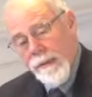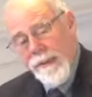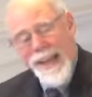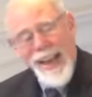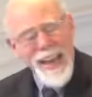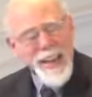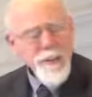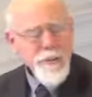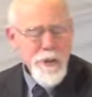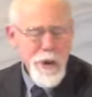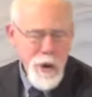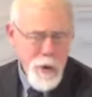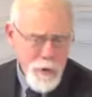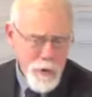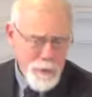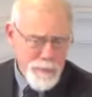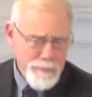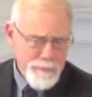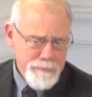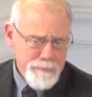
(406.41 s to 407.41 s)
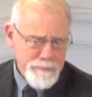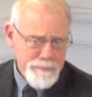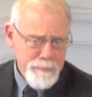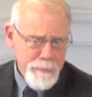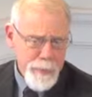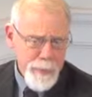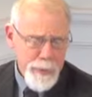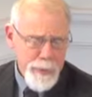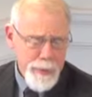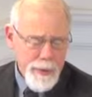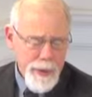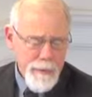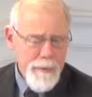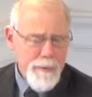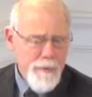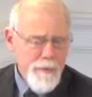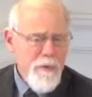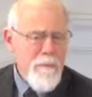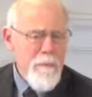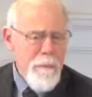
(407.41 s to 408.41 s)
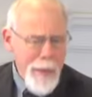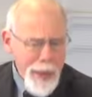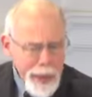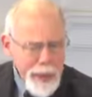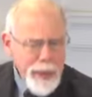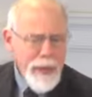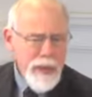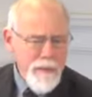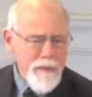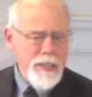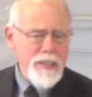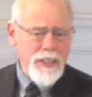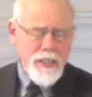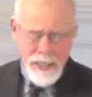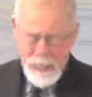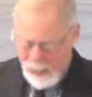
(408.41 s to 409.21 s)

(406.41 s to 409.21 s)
Well, I don't know. I mean, for many of us